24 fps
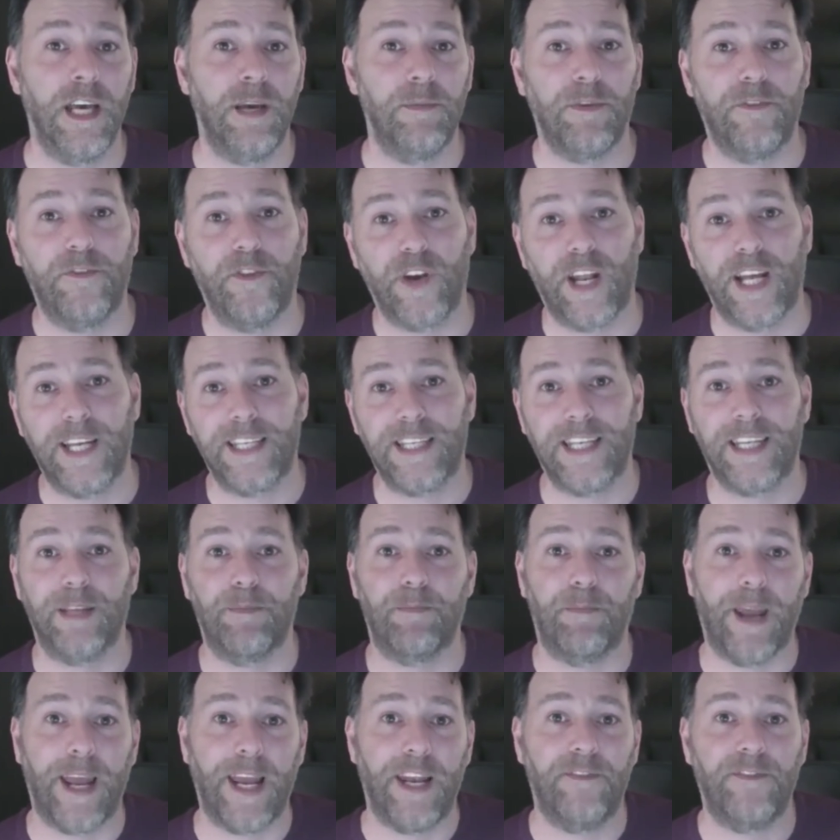before I see the
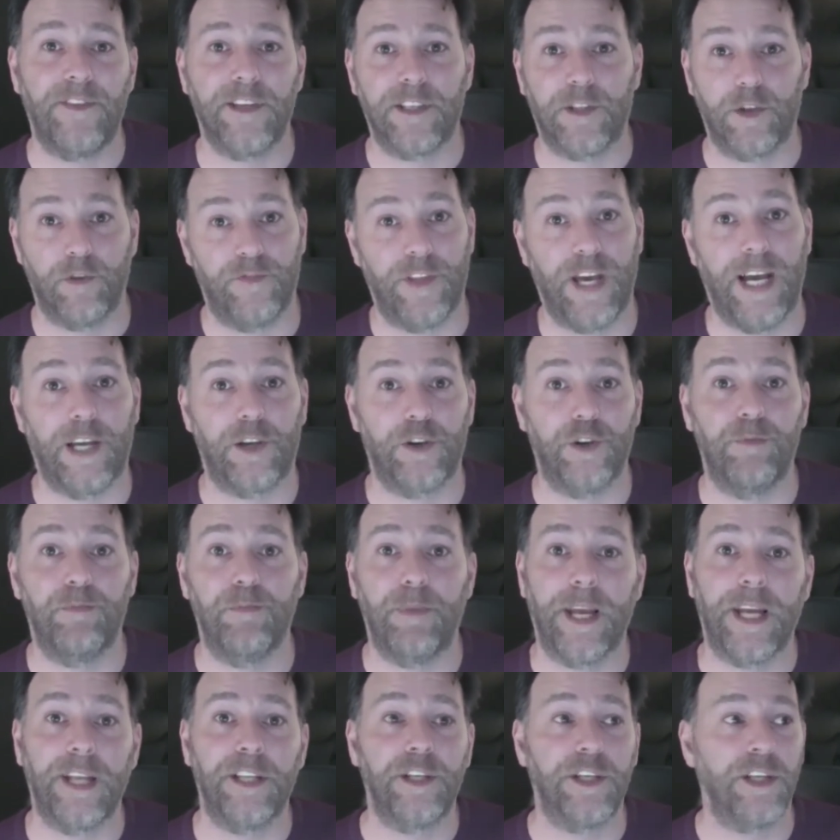benefits of that good
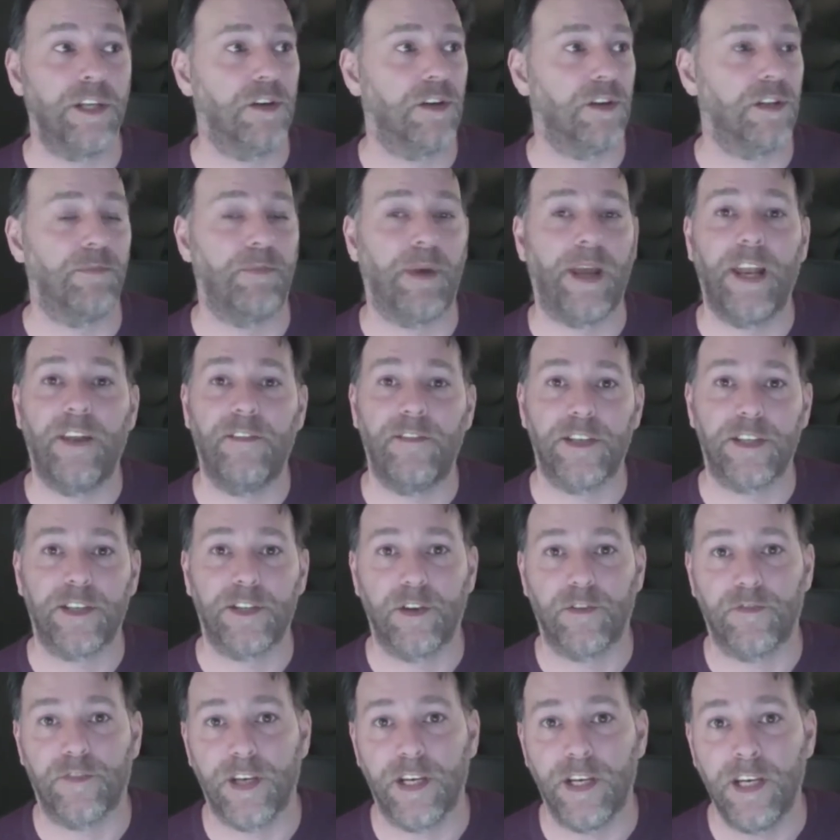pension or the benefits
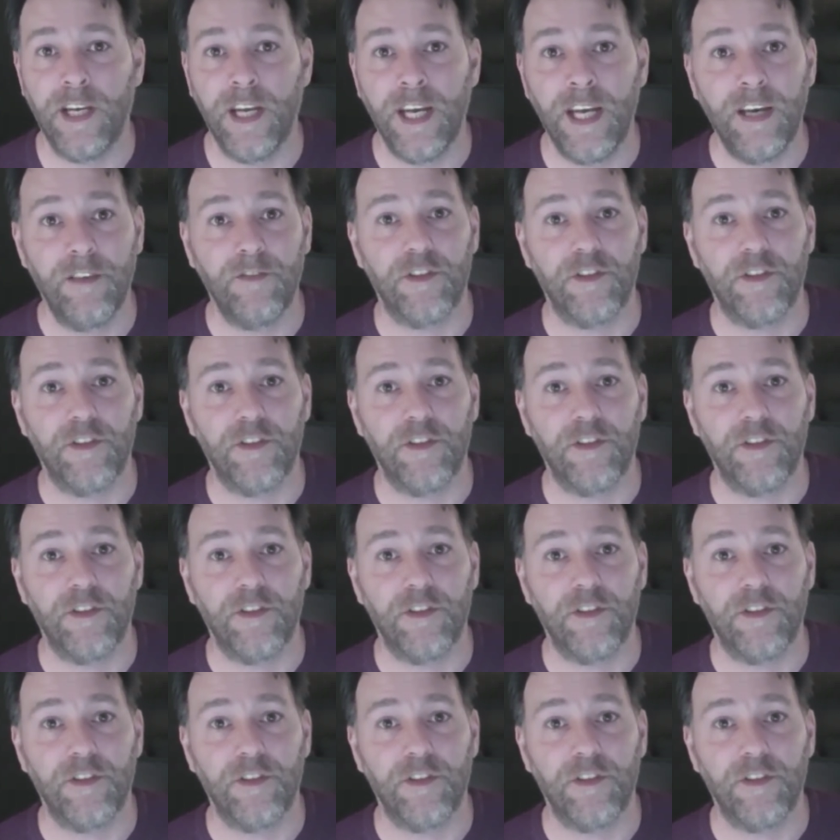of the